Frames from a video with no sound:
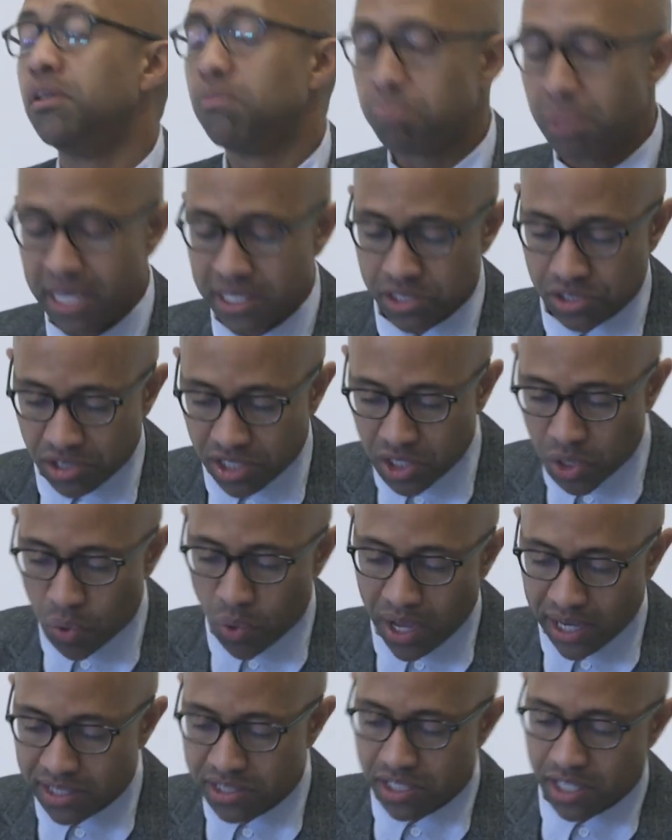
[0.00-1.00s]
based on
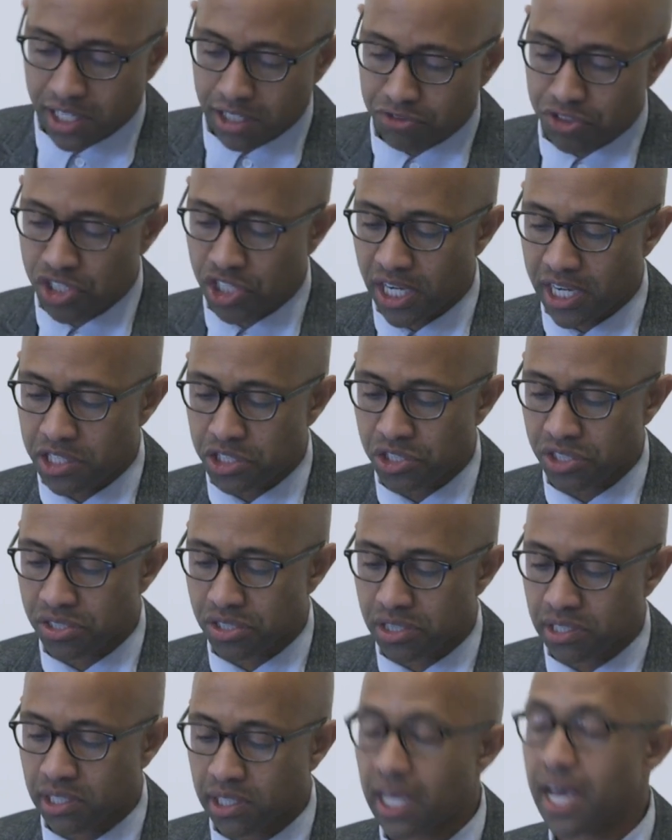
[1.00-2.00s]
qualitative changes
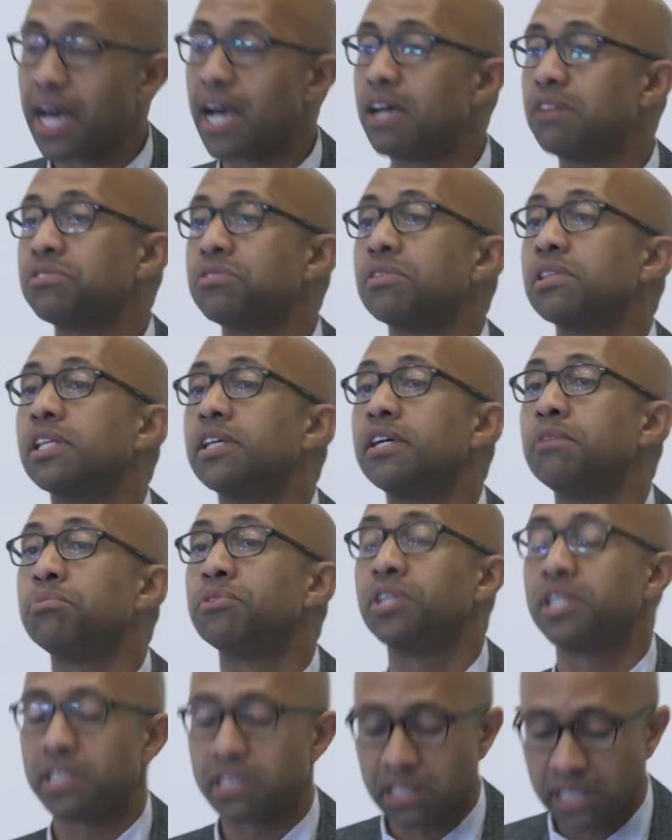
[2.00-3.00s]
in the lives of the
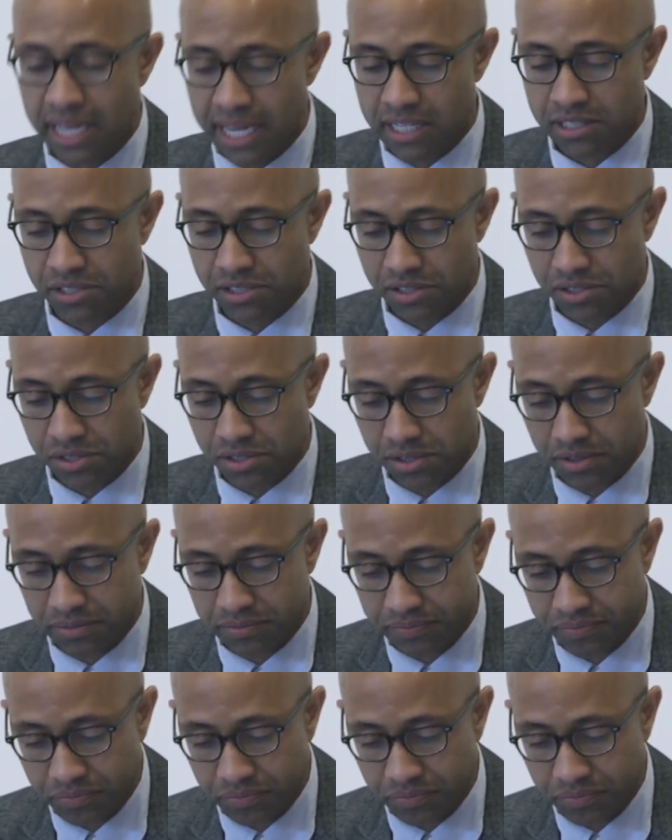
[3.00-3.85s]
laboring classes.